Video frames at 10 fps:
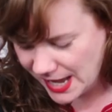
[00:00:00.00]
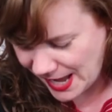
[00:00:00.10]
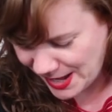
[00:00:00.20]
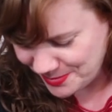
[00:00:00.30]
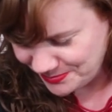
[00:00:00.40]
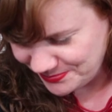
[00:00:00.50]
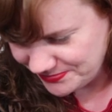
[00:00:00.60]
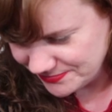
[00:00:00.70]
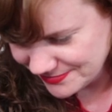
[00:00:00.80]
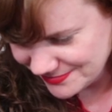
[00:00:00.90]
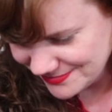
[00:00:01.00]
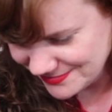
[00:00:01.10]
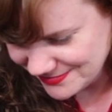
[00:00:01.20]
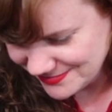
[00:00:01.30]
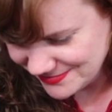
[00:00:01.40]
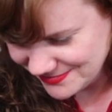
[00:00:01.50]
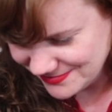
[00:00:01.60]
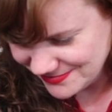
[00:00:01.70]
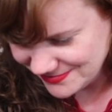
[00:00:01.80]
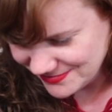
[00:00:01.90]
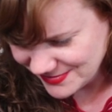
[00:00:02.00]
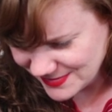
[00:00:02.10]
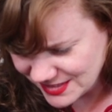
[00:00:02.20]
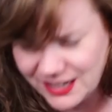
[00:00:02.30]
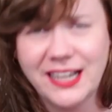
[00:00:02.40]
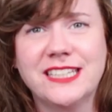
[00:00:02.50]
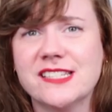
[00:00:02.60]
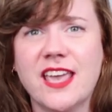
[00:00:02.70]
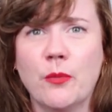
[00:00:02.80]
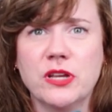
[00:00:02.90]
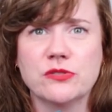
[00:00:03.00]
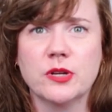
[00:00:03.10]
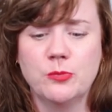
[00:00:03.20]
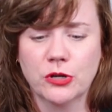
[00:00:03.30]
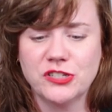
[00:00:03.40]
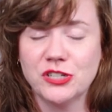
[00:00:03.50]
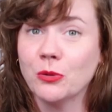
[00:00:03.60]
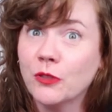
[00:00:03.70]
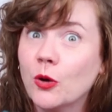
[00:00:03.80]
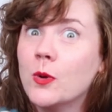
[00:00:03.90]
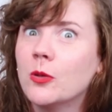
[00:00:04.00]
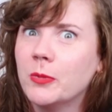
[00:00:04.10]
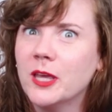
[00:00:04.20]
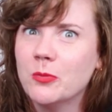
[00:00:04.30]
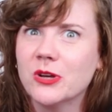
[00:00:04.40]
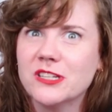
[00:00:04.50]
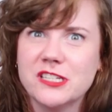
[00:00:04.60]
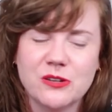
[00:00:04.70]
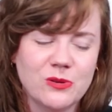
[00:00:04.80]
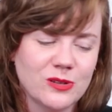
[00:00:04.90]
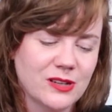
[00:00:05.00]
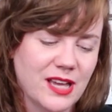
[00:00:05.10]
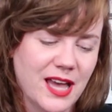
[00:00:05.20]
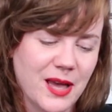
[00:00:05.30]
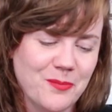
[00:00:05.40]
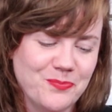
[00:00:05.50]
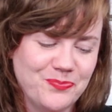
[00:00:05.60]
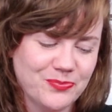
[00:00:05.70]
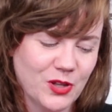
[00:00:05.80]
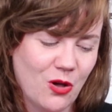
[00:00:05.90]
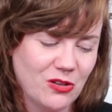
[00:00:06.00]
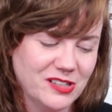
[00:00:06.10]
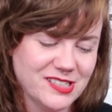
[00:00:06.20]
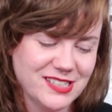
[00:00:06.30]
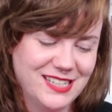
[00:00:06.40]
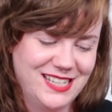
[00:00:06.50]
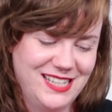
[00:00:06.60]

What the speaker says: I just can't wait to read book two. There will be a book two, called